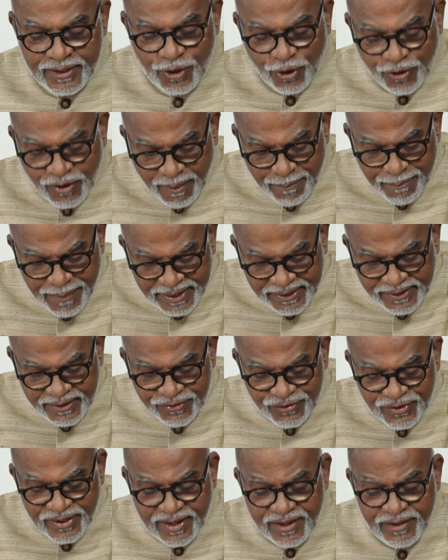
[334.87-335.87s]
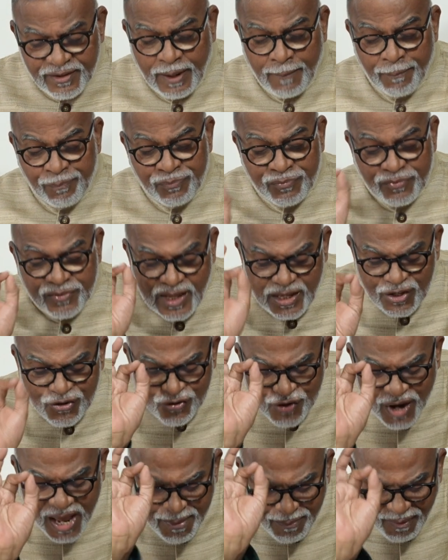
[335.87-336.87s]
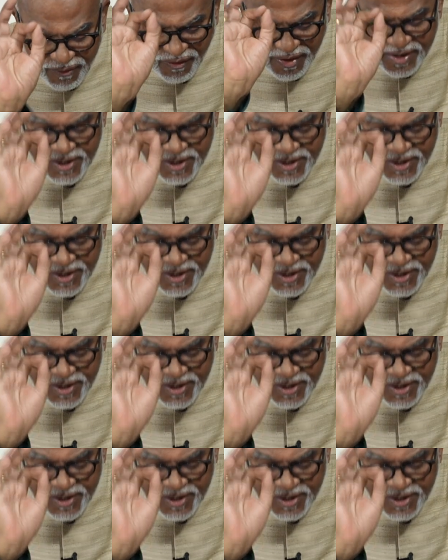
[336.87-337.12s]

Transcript: Dr. Ambedkar says this type of